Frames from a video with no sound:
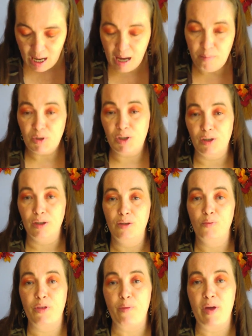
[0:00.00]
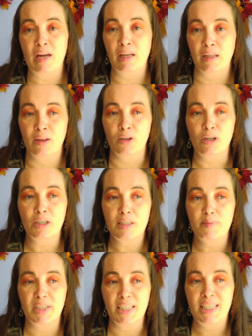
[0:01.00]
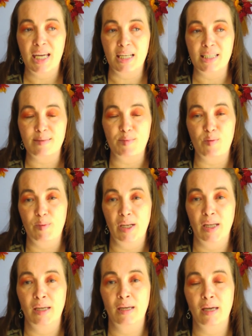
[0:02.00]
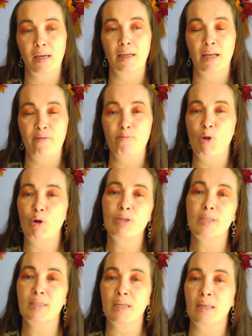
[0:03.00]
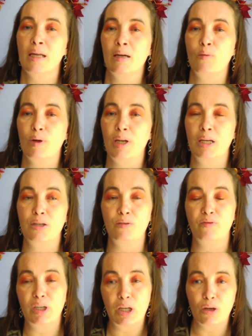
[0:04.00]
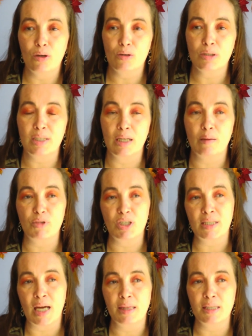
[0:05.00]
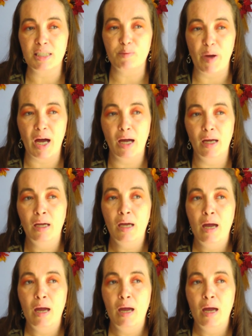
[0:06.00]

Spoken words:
I'm good with making looks, but it takes me a minute, and I'm noticing like when I do videos and I'm just on the spot,